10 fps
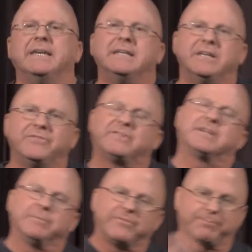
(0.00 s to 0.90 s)
He needs to
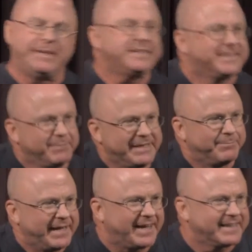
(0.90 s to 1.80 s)
come speak to me
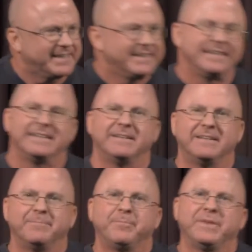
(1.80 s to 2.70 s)
about it.
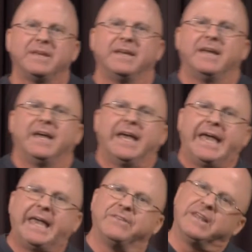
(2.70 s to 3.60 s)

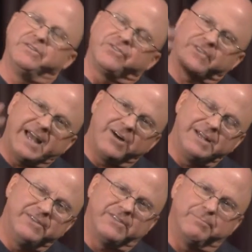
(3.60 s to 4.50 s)
And then Sal
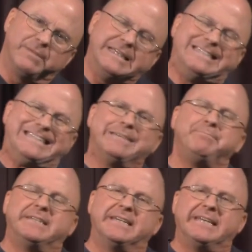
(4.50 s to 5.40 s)
ends up being
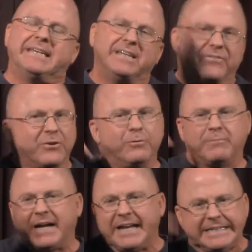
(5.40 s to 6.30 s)
tempted in his own
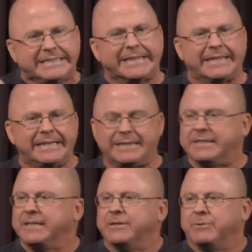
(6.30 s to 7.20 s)
mind to think,
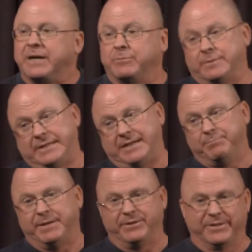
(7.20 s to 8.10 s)
well,
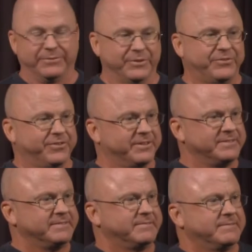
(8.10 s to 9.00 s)
I'm better than Richard.
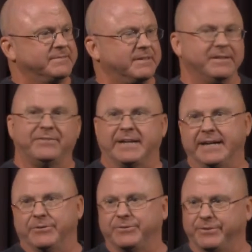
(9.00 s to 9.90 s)
At least
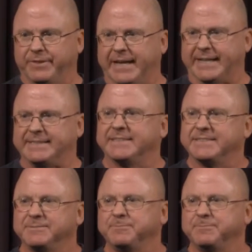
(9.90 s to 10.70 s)
I don't do that.